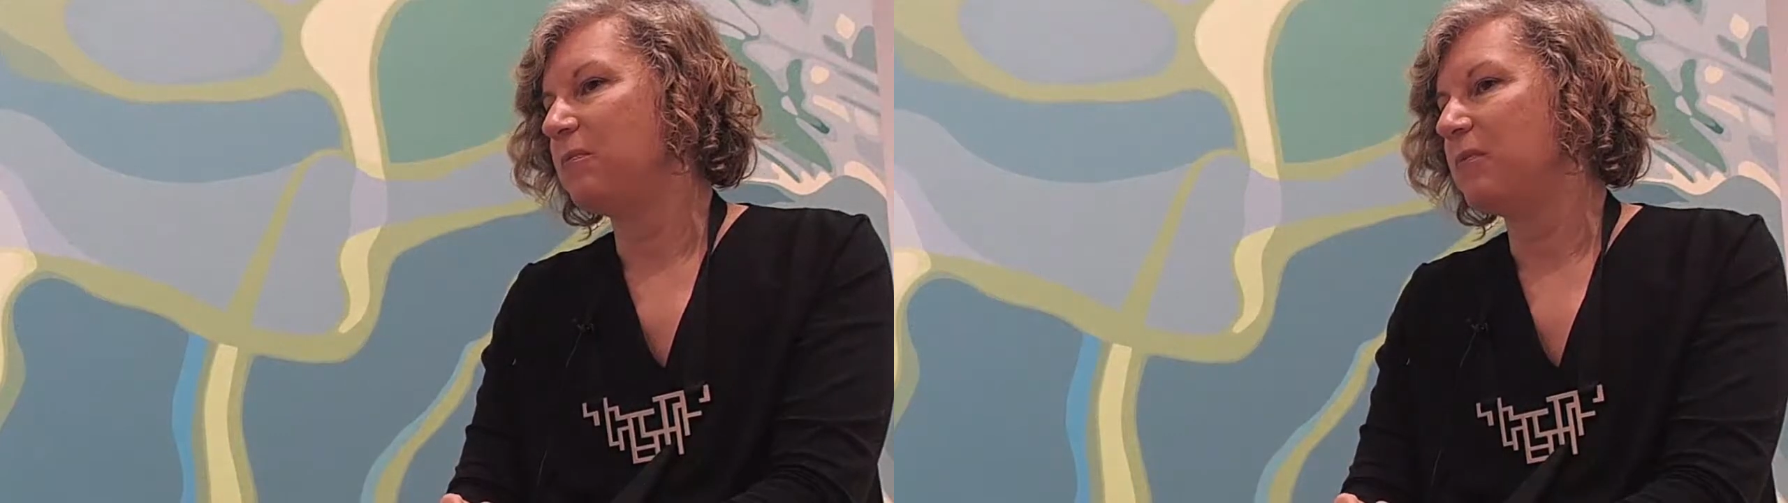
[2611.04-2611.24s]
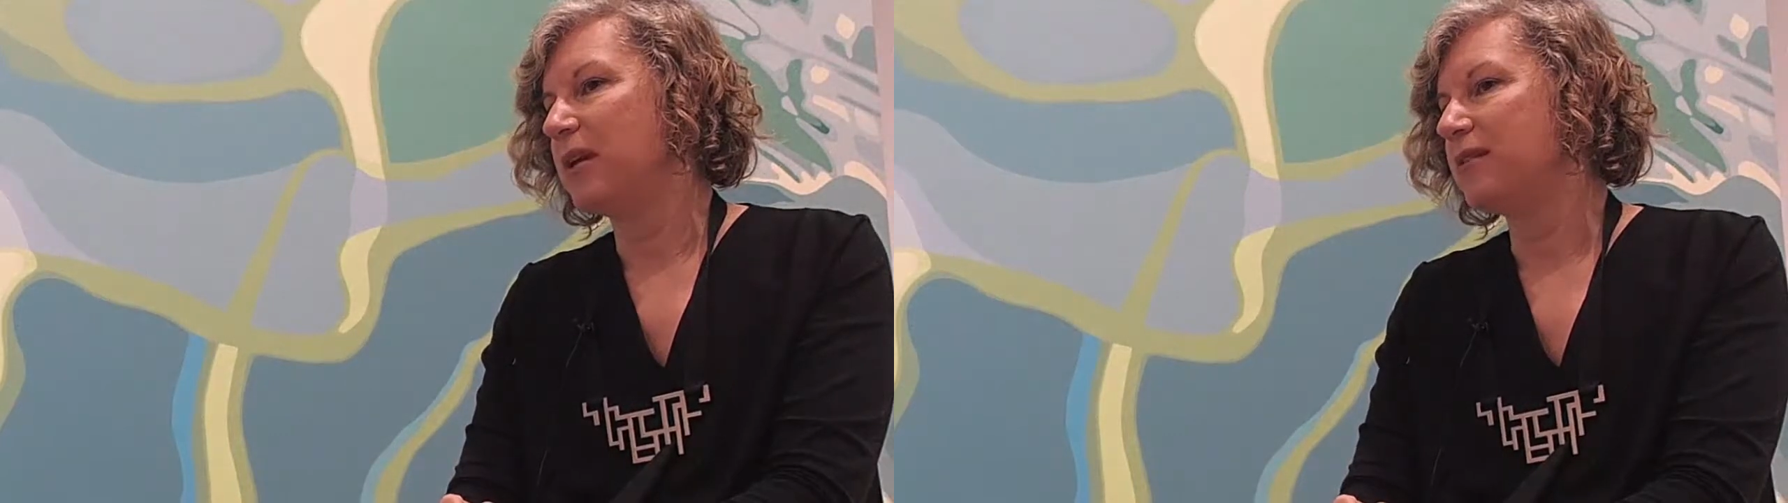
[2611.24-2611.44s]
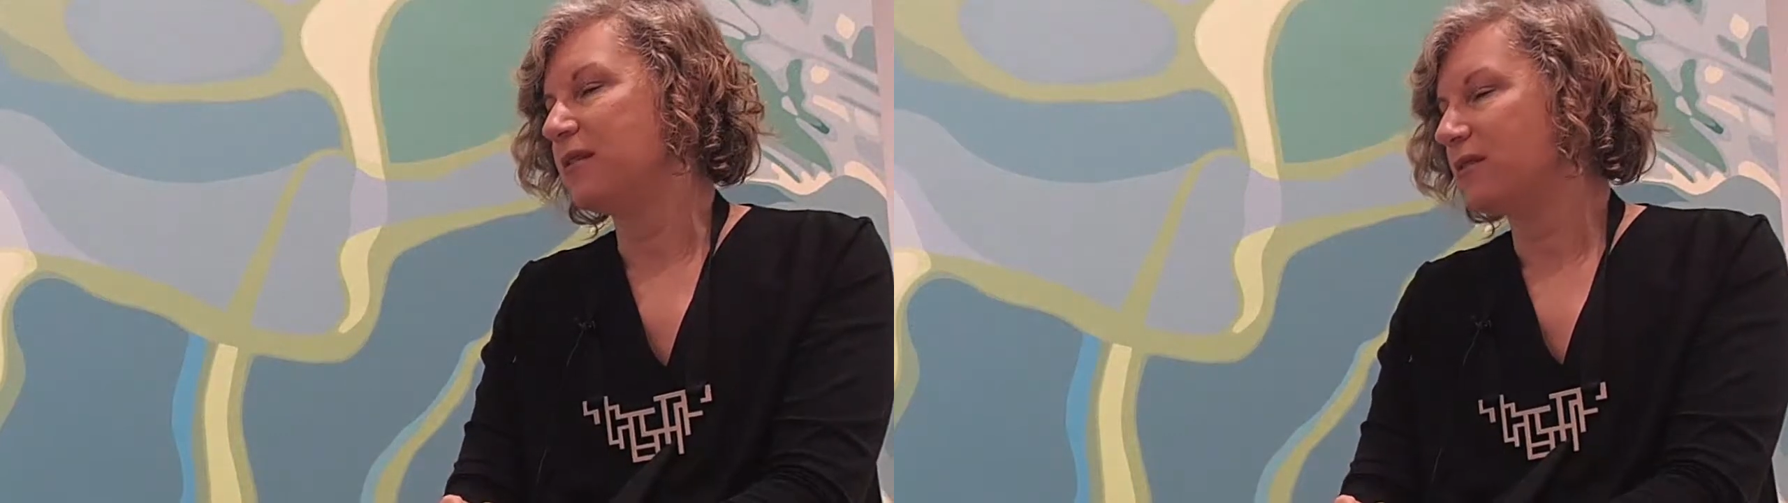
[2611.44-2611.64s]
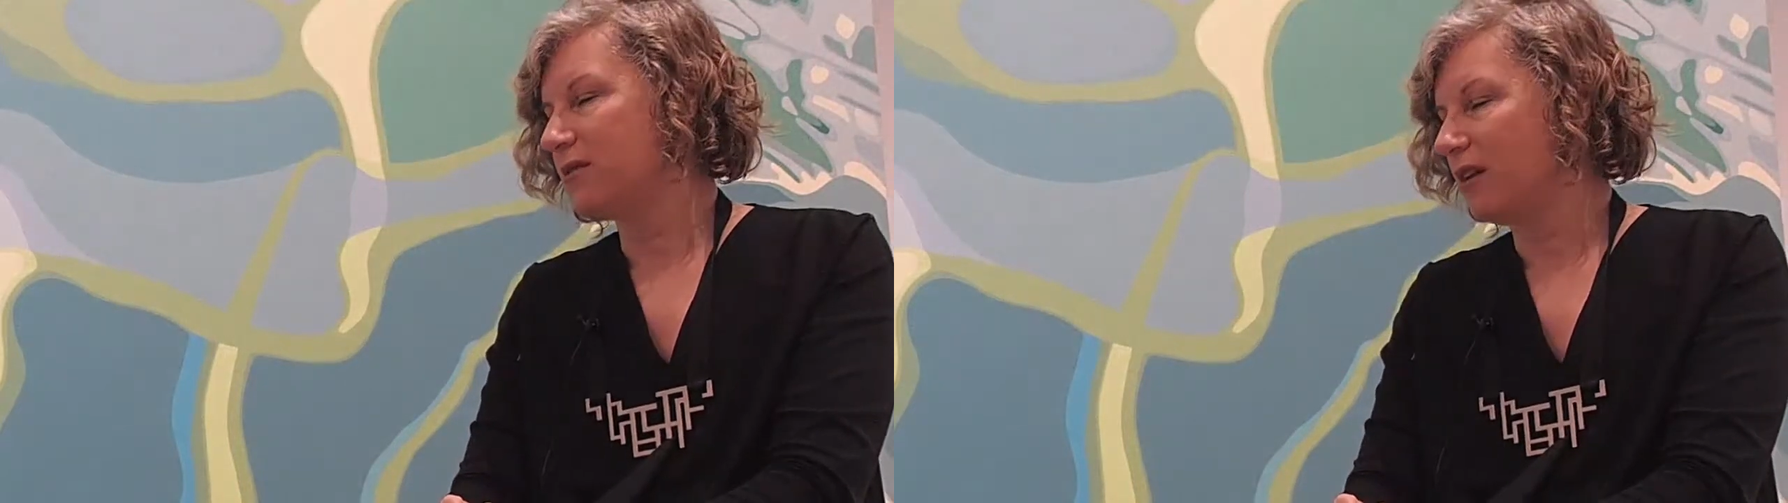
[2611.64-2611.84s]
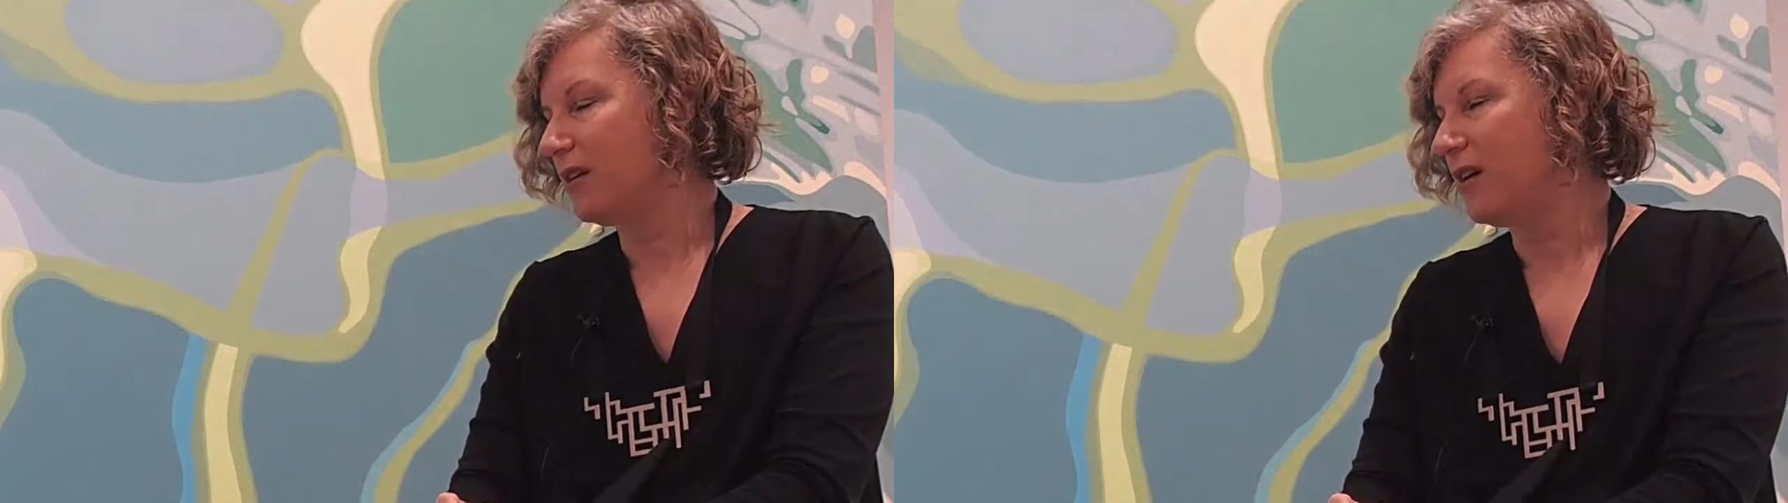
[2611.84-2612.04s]
basic
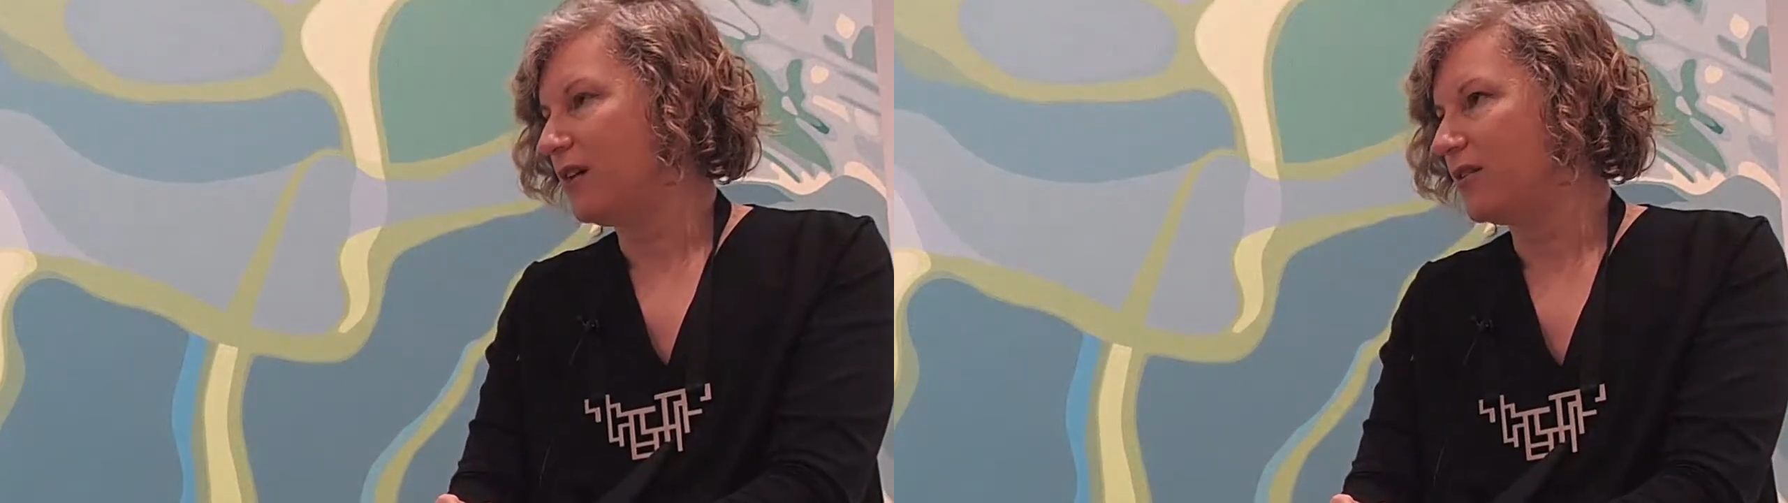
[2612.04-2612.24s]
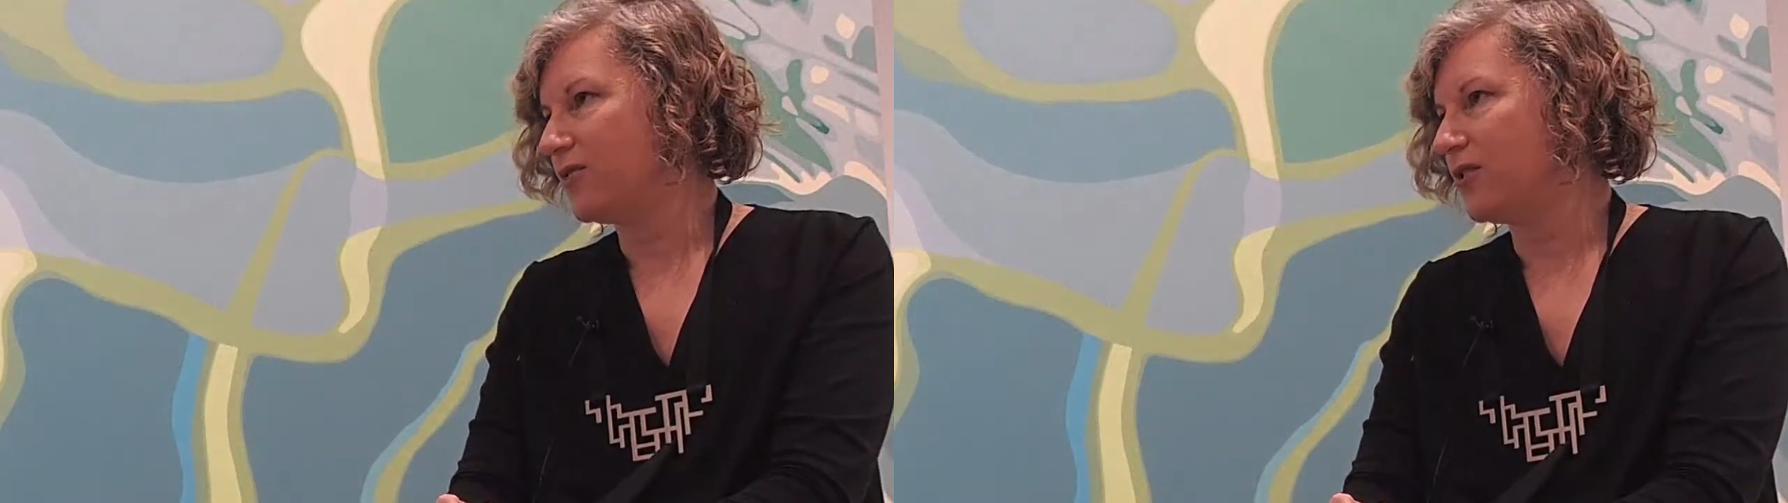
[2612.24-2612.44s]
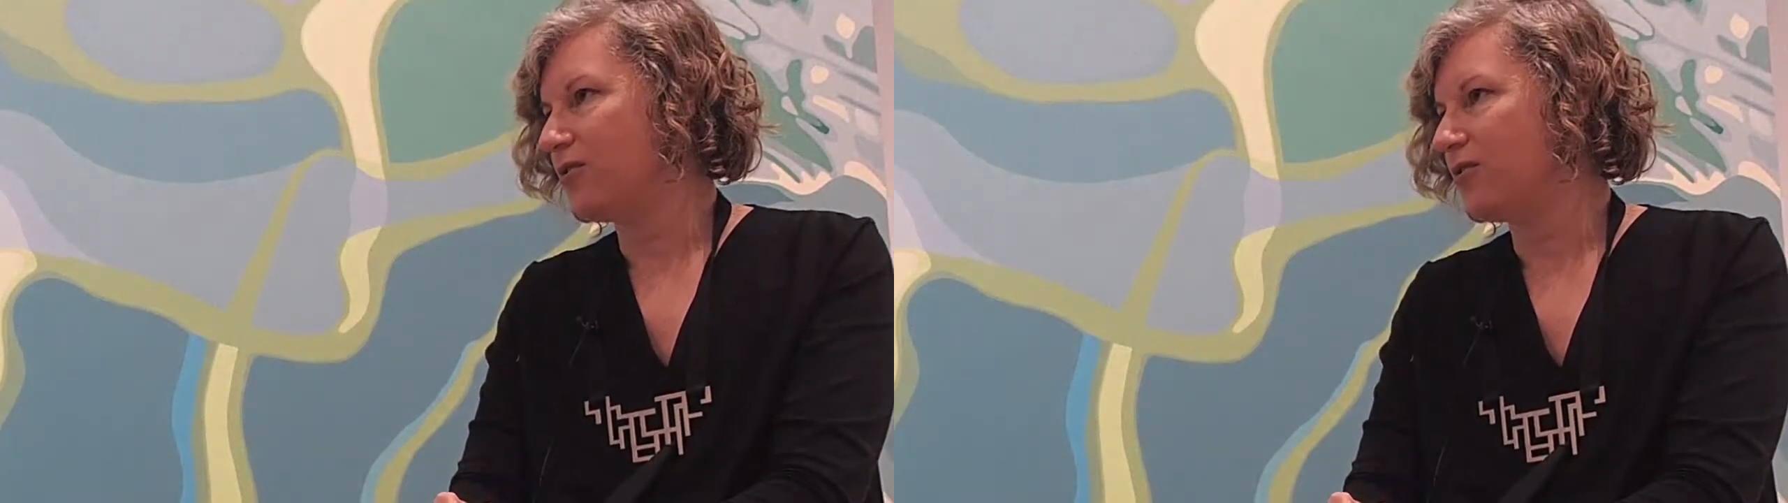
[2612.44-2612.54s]
psychology